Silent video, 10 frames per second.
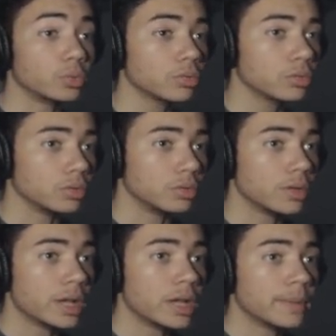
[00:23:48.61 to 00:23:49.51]
Ooh.
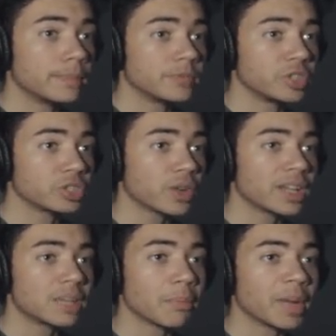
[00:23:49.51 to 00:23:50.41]
Just try
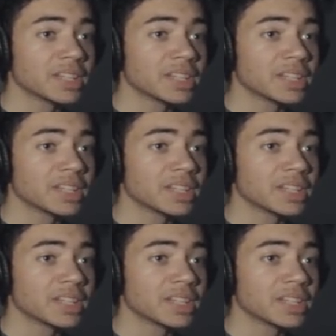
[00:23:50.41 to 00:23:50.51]
to keep a